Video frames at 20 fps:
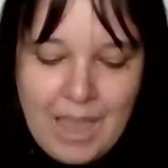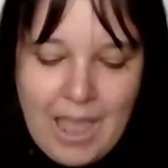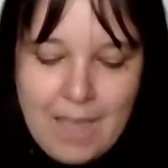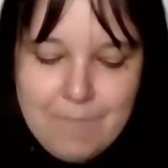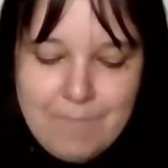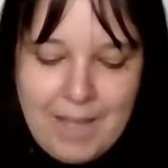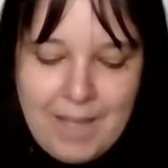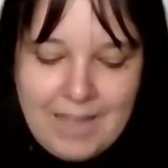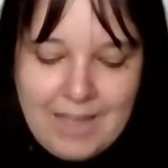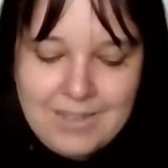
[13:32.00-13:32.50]

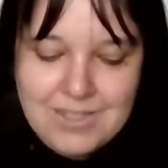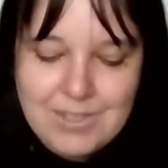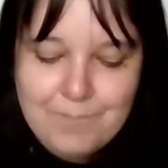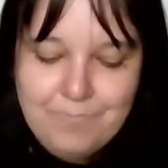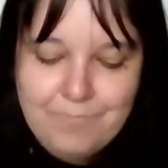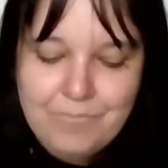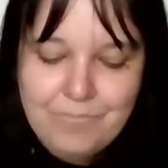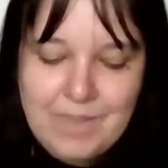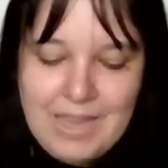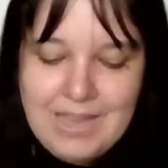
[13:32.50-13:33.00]
But
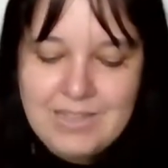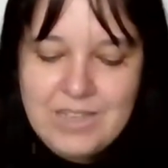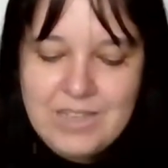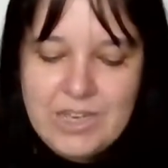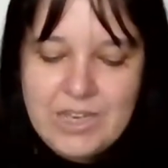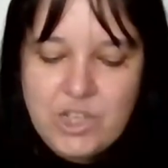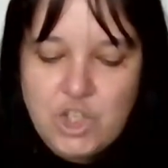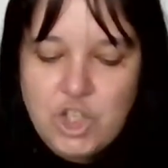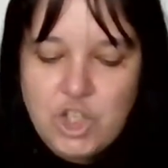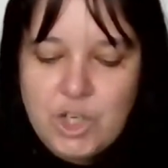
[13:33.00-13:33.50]

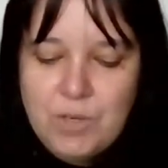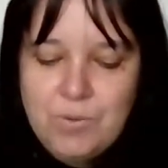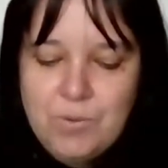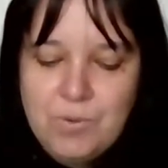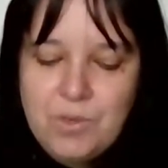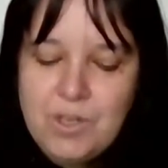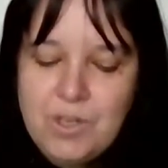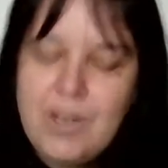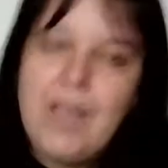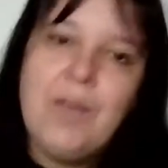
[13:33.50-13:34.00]
did you
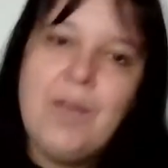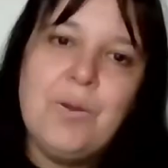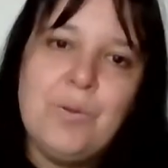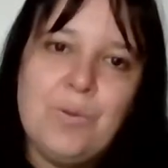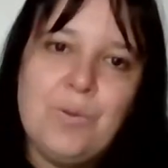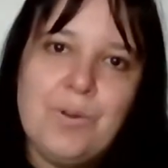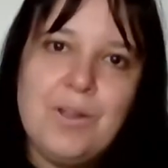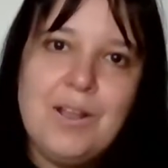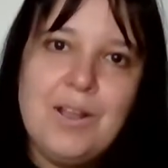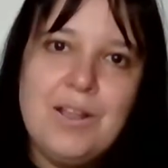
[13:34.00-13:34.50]
know
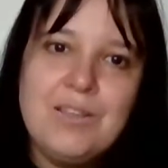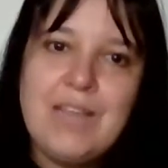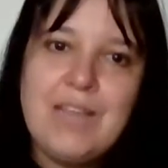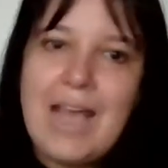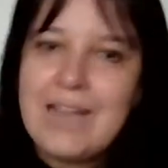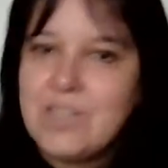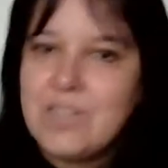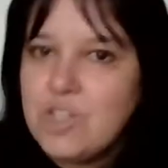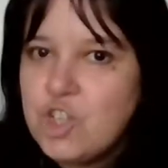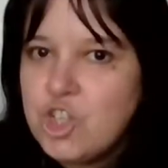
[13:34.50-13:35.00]

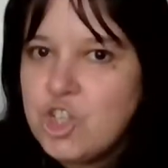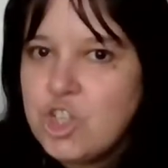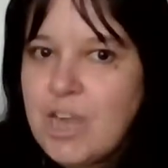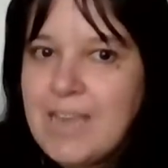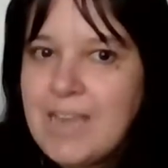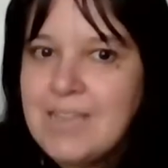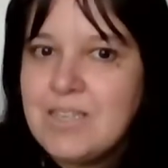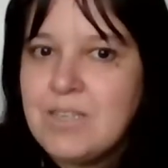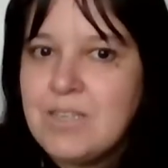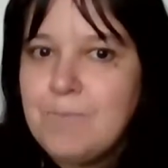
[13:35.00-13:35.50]
that
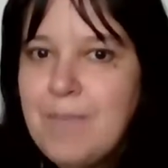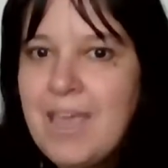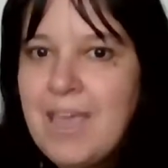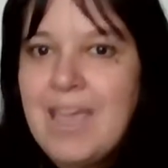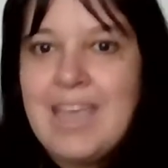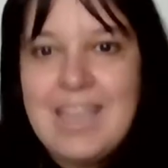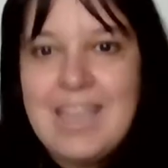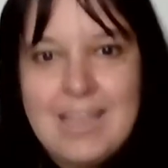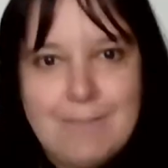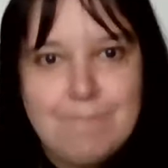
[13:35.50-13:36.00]

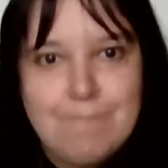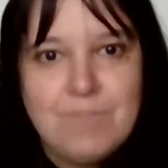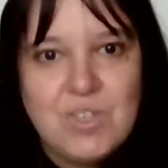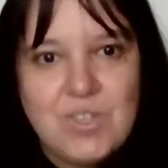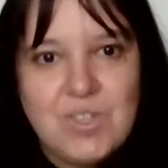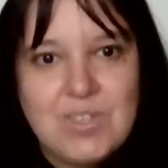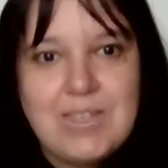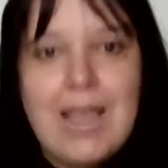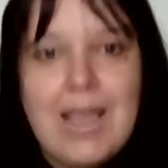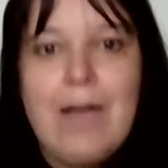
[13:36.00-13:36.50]
Shakespeare
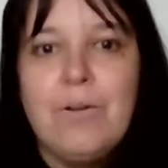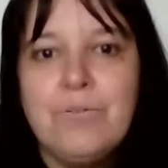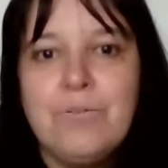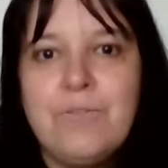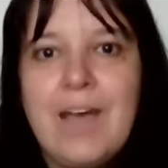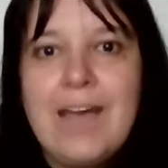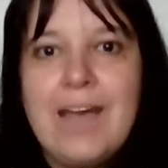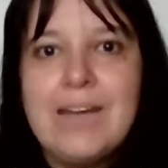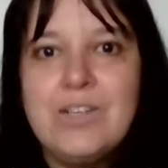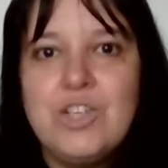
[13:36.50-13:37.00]
himself
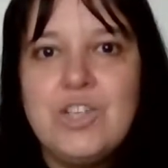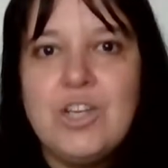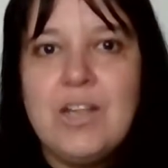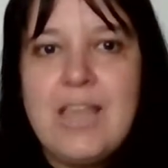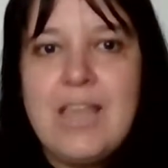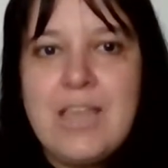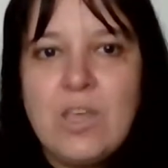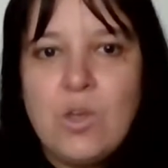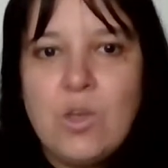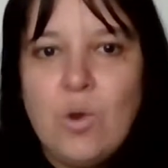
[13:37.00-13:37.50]

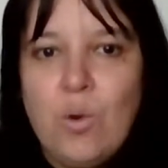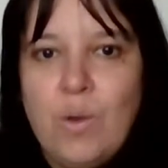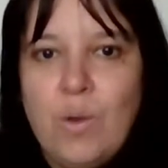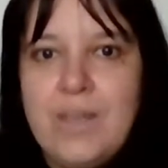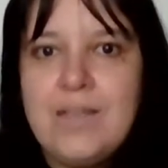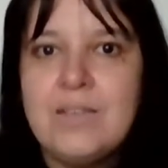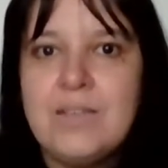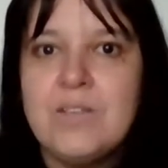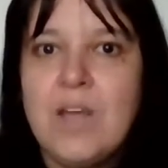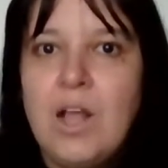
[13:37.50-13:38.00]
actually
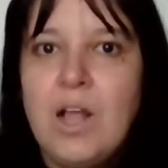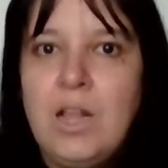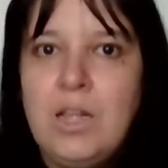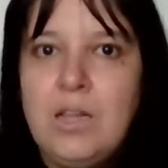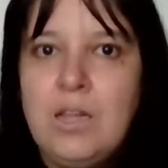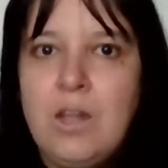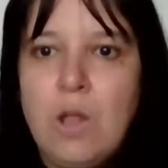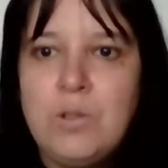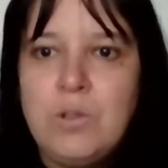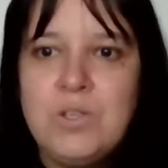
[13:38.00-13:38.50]
coined a
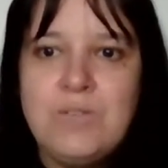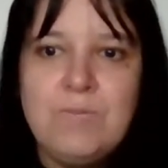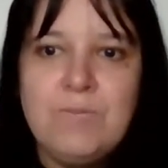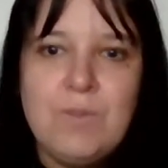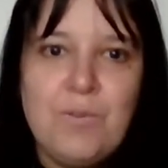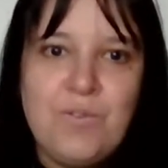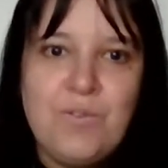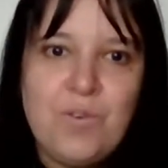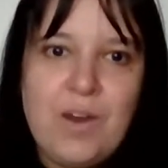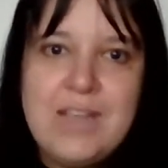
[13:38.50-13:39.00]
lot of
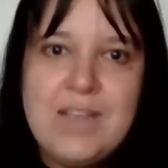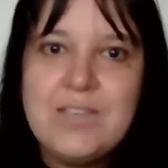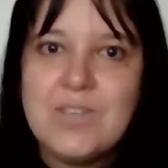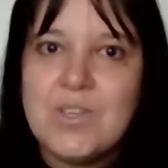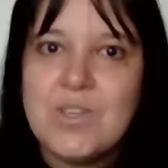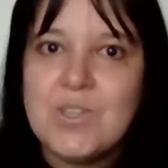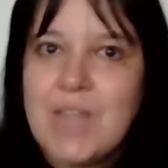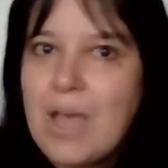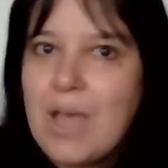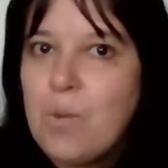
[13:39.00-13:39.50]
the
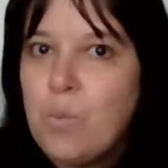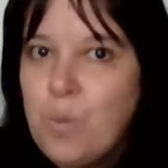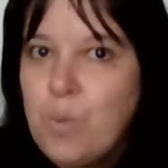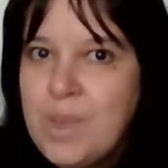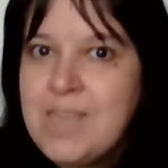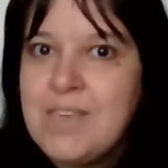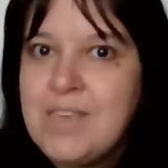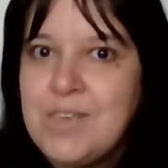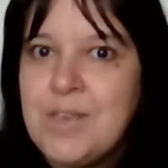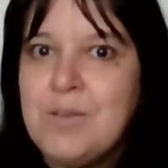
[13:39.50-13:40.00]
phrases that we
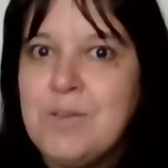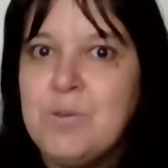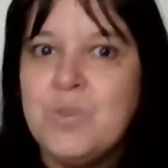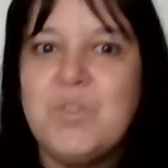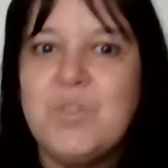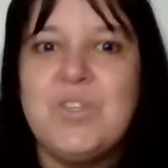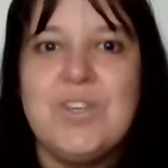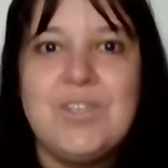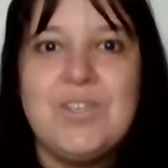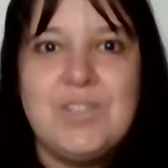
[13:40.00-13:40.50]

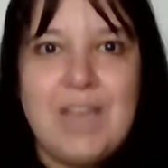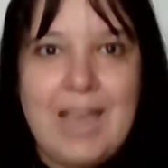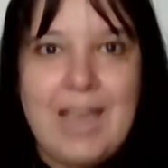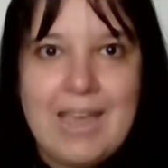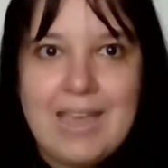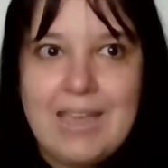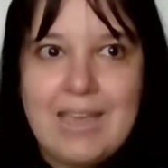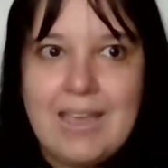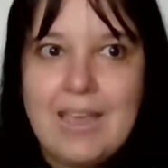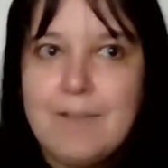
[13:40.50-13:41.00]
use
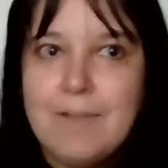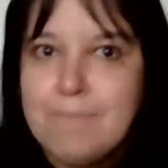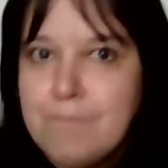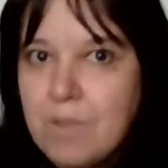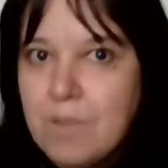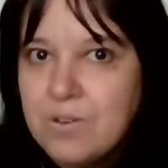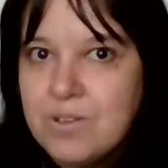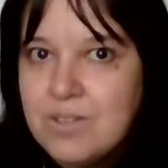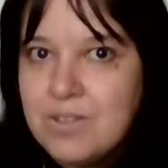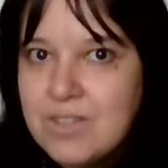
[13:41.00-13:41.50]
today in
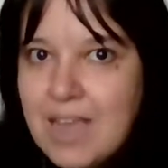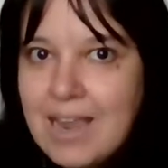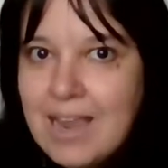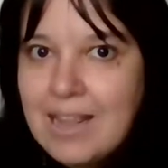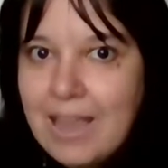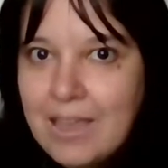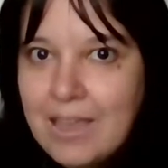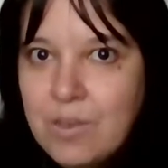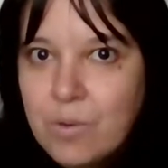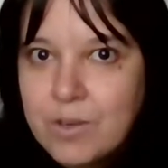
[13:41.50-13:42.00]
modern day
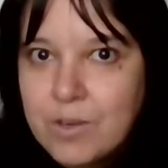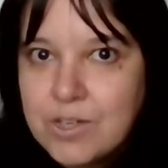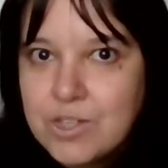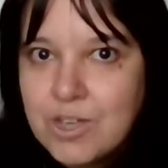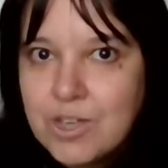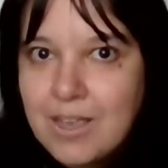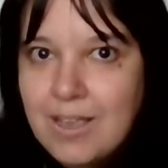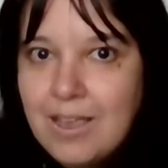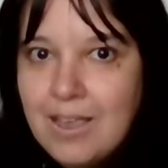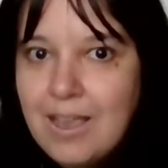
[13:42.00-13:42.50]

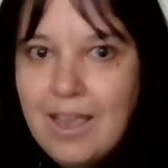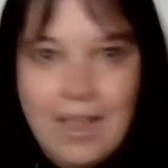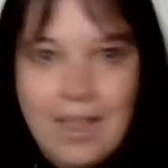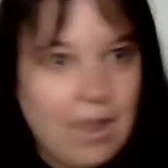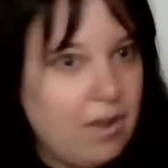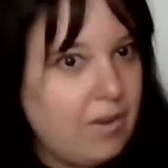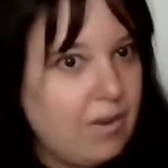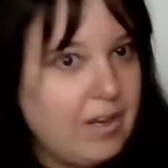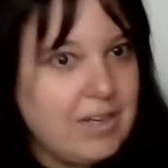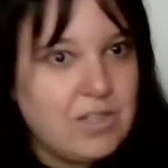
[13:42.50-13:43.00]
language?
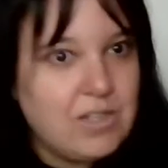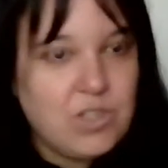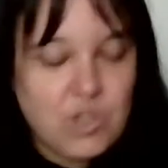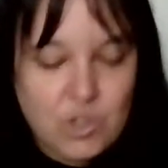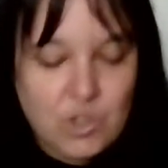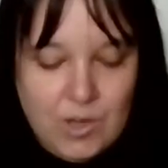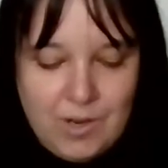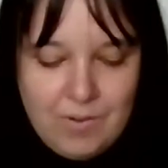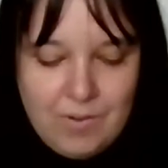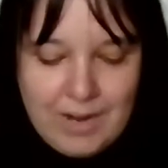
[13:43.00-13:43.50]
And it's
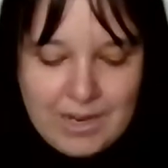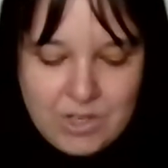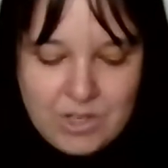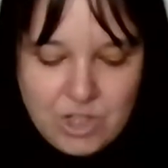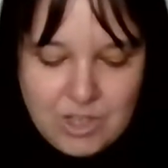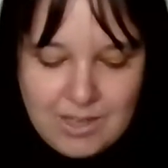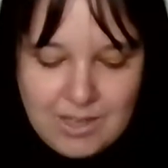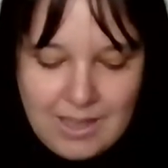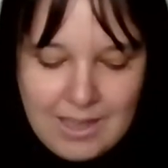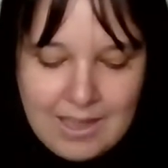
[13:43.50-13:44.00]
true,
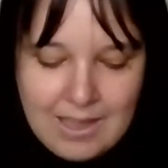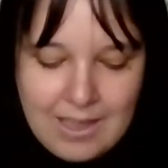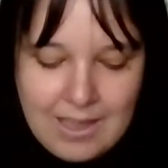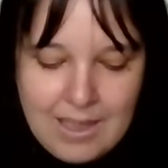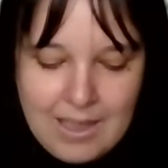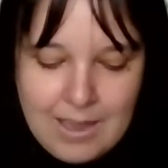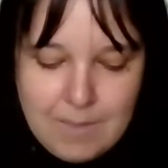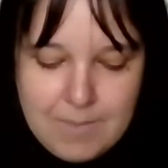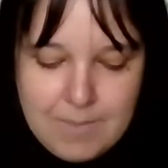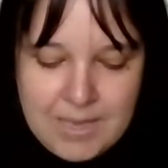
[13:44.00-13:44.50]
actually,
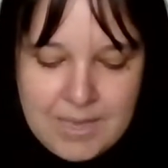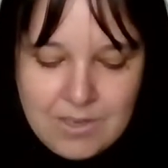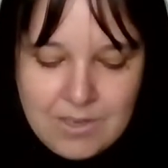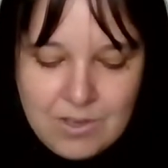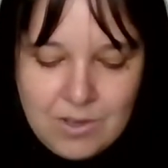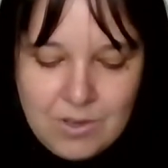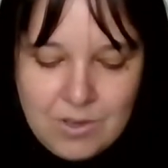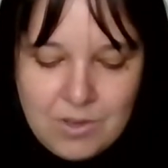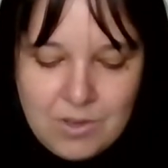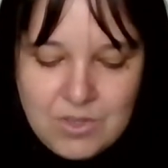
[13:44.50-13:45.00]

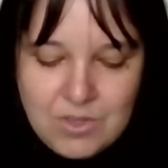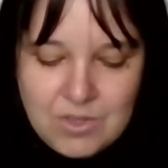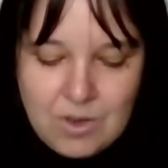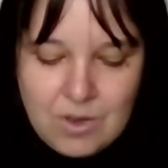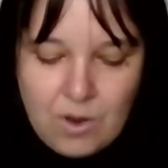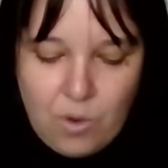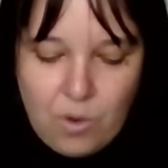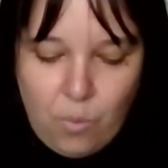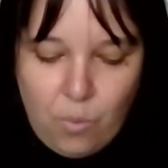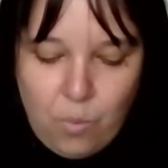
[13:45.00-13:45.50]
because
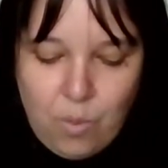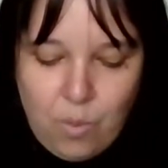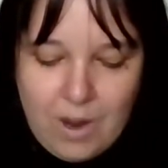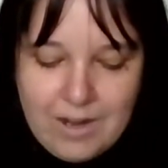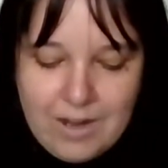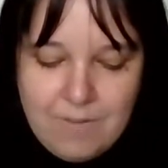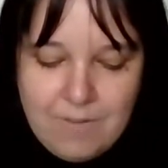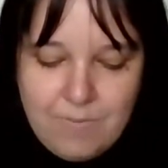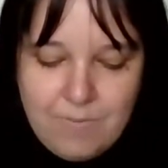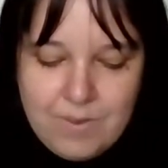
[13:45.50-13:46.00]

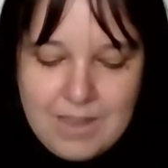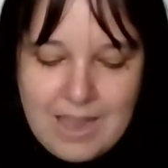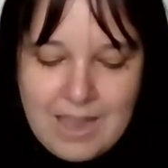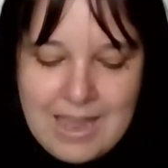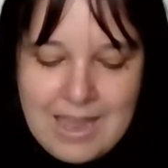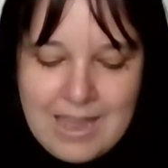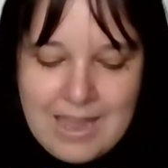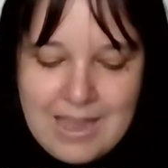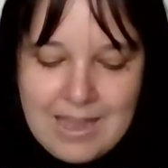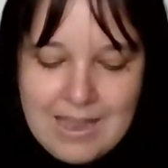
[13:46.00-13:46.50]
one of
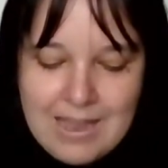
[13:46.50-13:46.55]
the